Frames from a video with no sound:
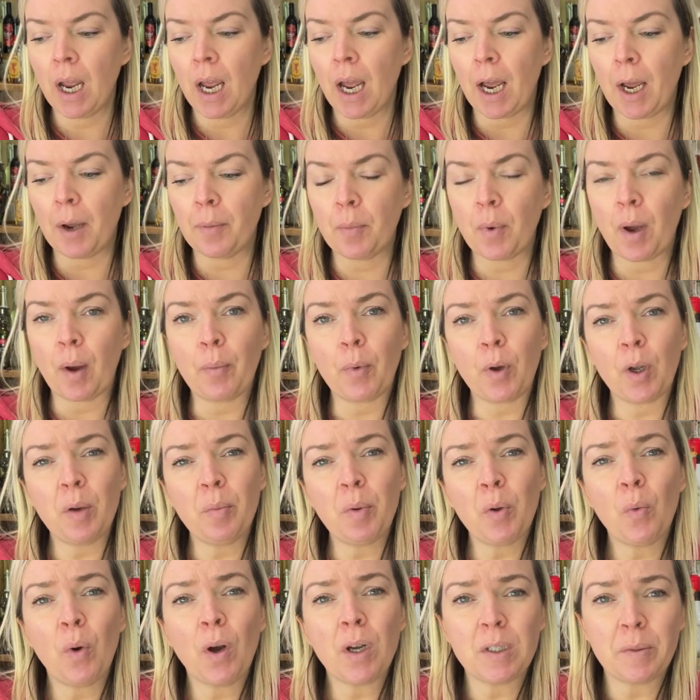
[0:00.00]
I'm going to
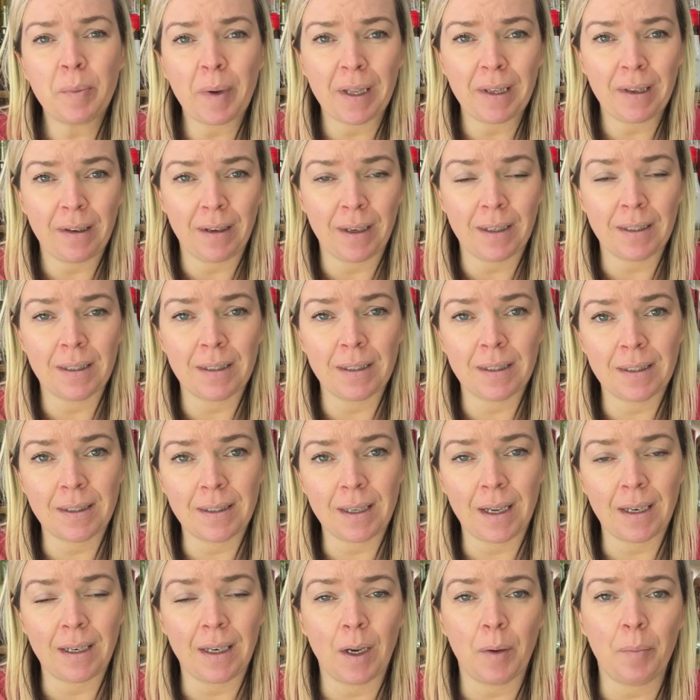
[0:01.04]
be water bathing this, as I
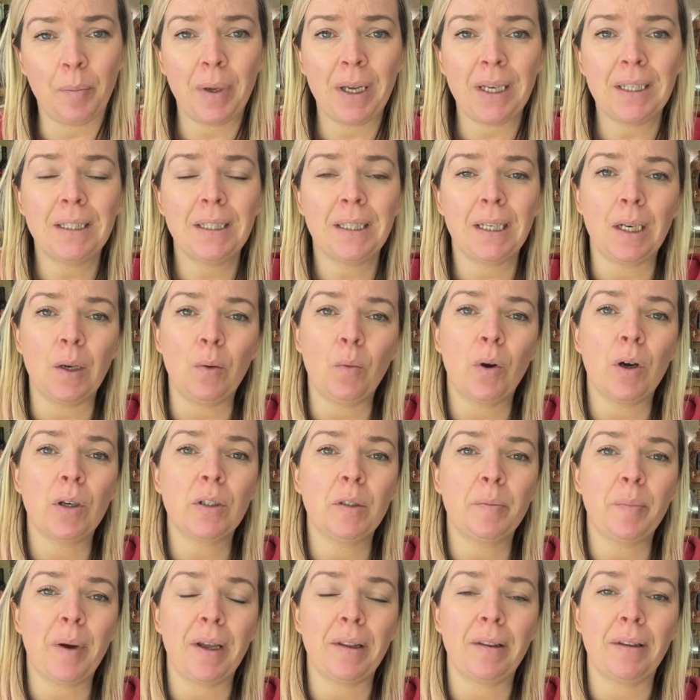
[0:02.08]
said. Now, basically,
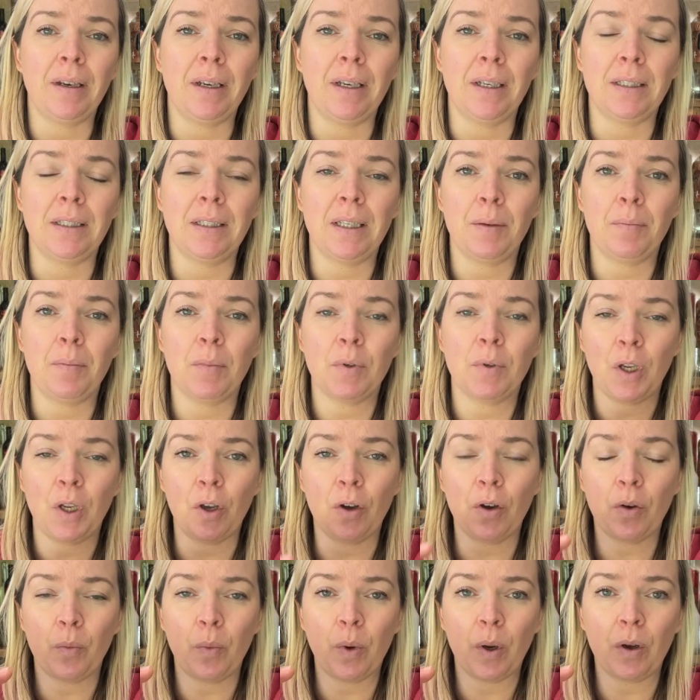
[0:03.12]
water bathing is,
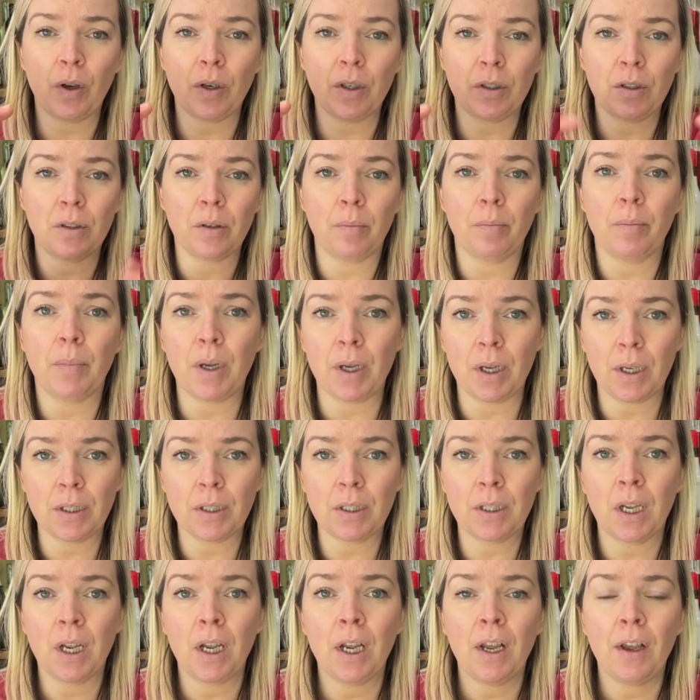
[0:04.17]
we're going to
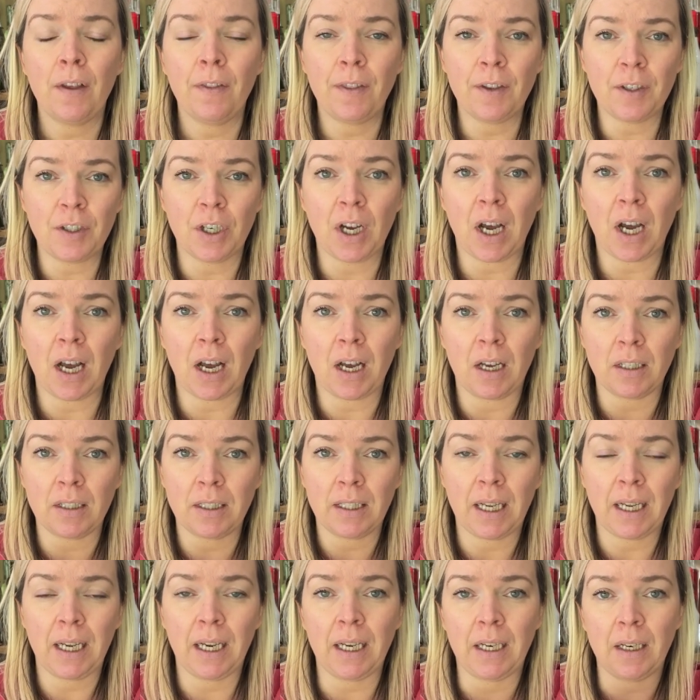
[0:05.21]
submerse the jars
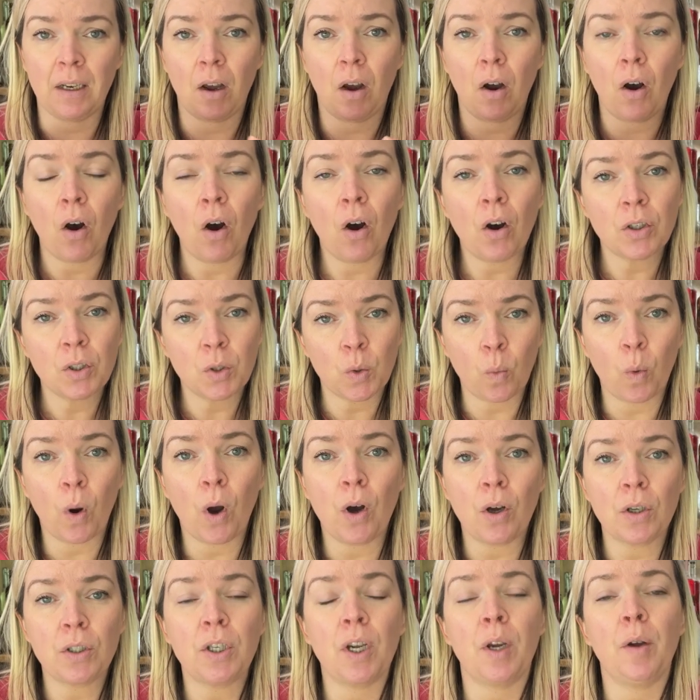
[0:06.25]
in hot
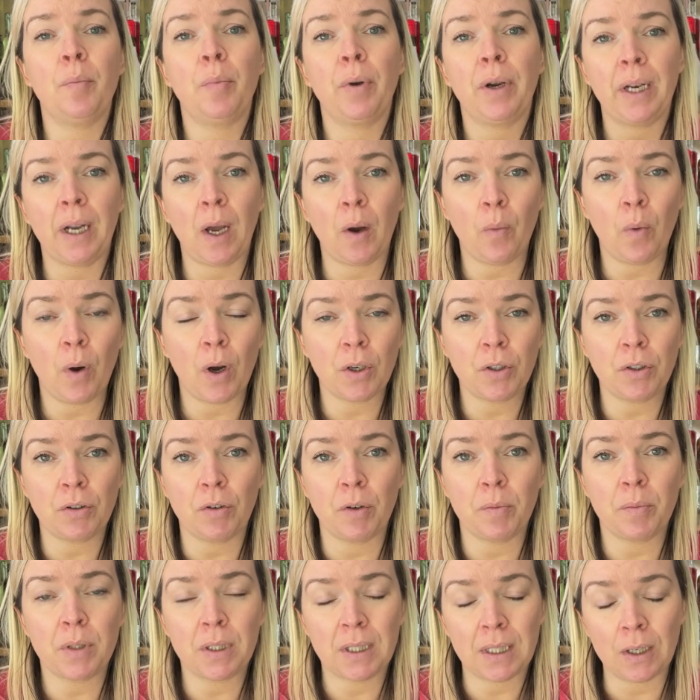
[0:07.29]
water, bring that water
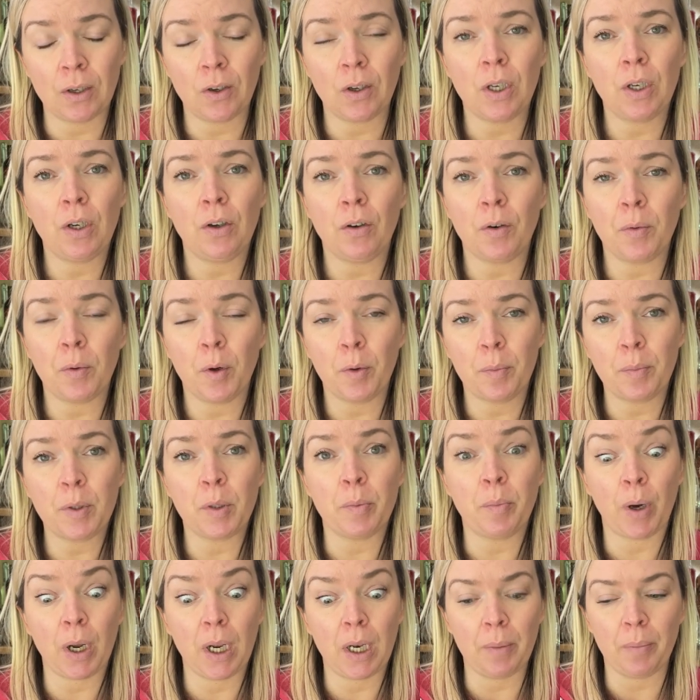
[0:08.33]
up slowly up to
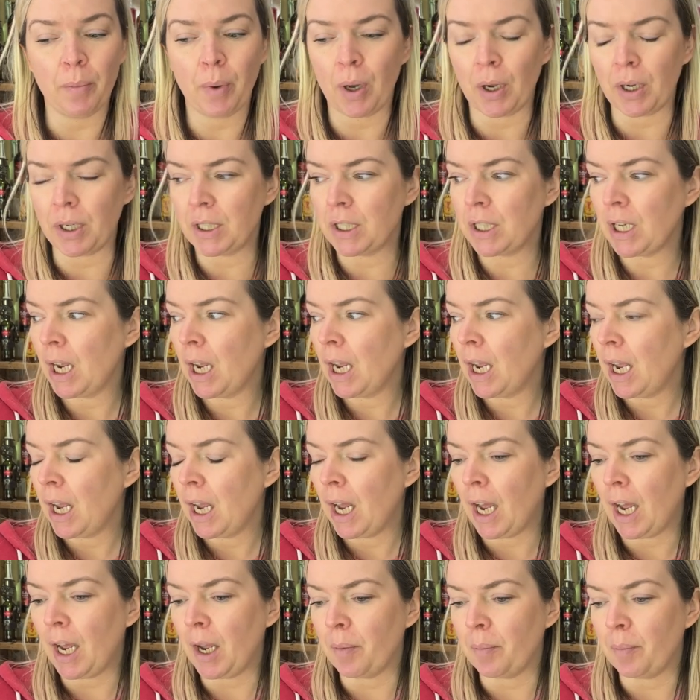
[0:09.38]
boiling point,
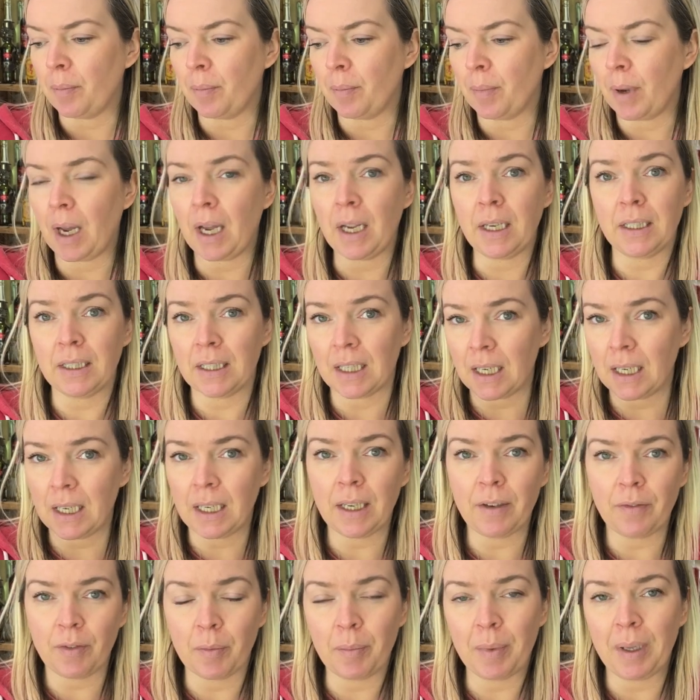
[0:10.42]
and
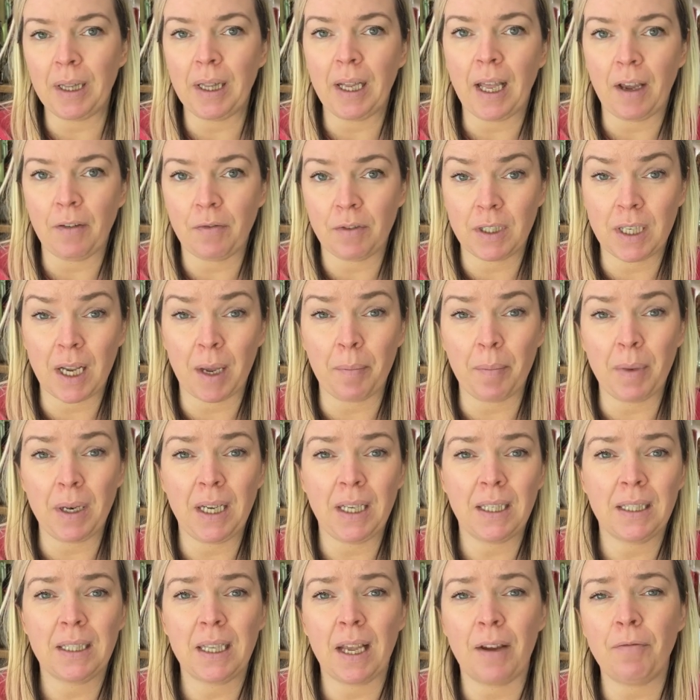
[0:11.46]
leave them in there for 10
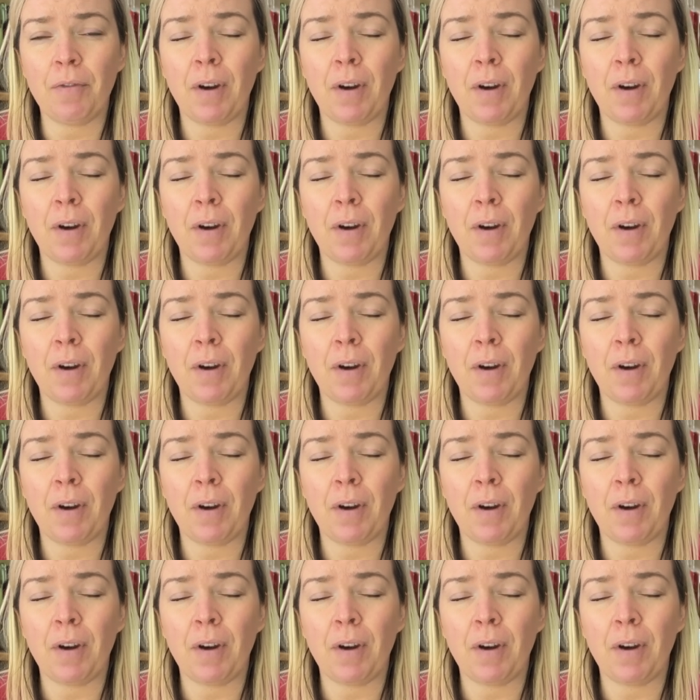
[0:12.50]
minutes.